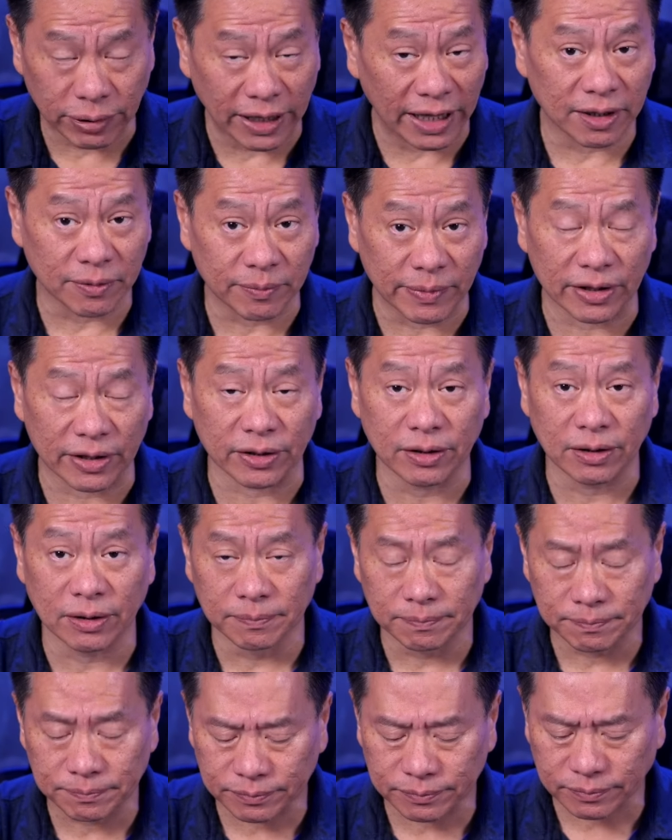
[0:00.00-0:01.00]
Planning
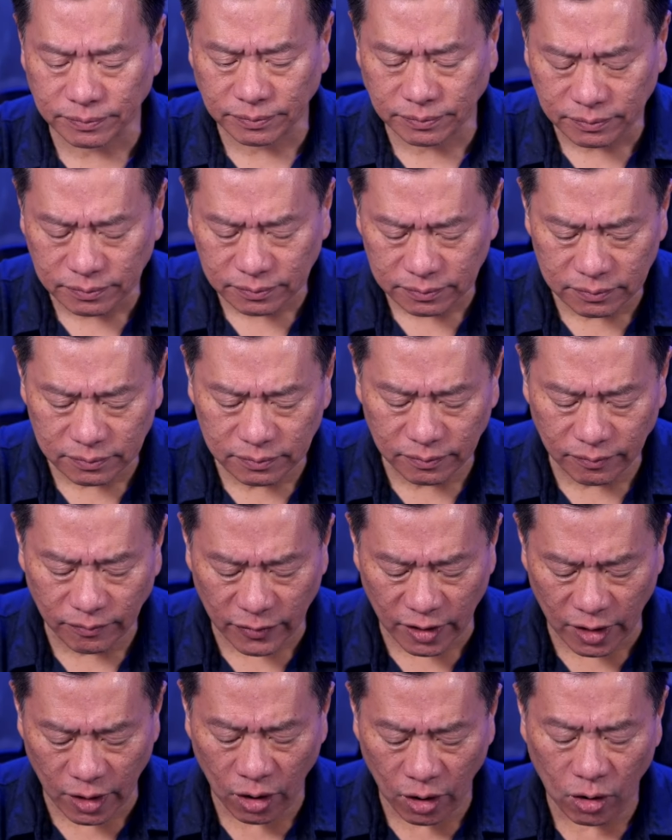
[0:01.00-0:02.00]
Method,
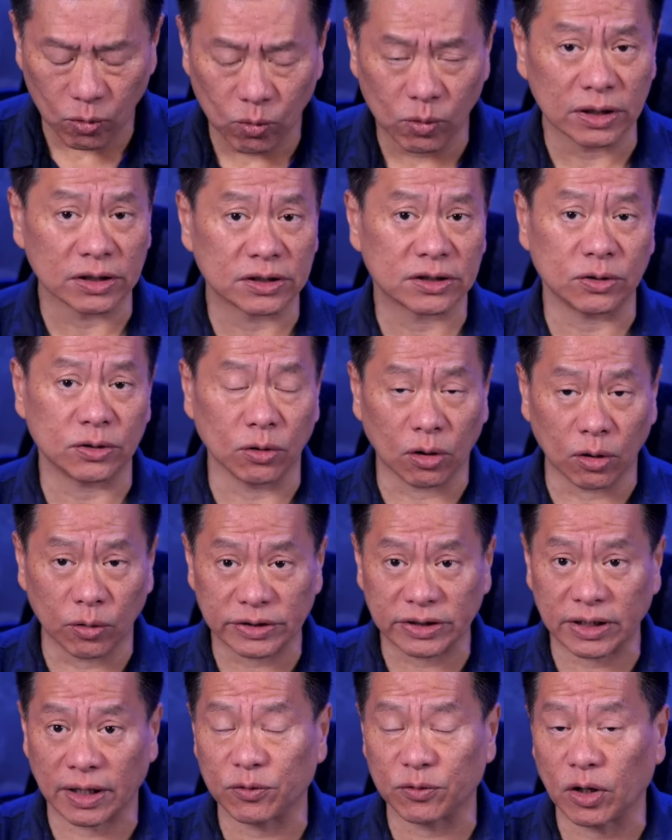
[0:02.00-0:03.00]
was you
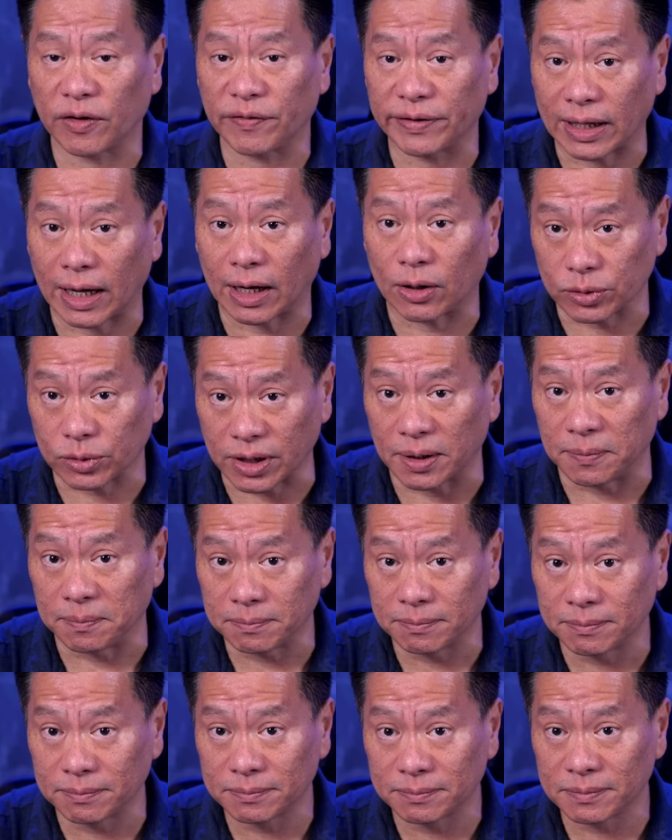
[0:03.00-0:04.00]
always have to have an
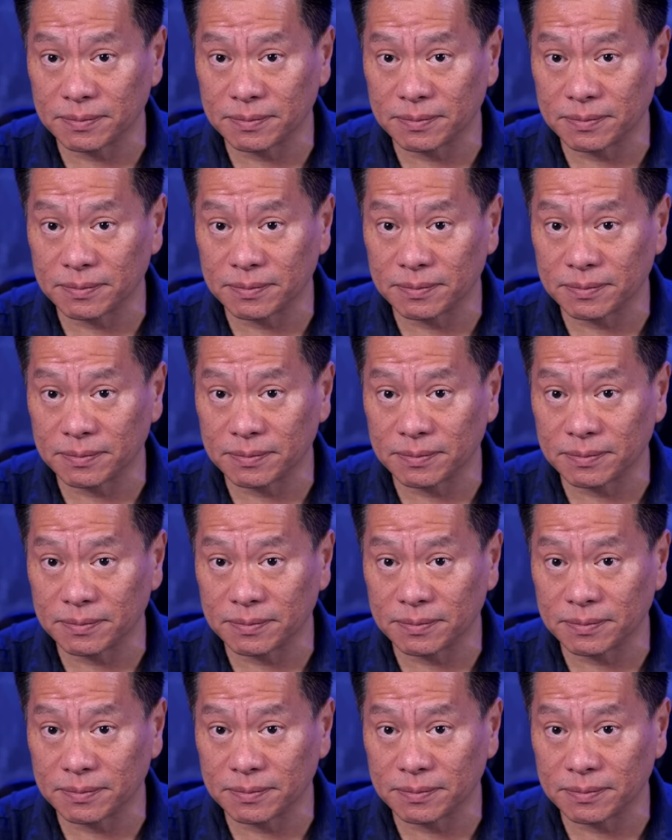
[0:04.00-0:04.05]
outcome.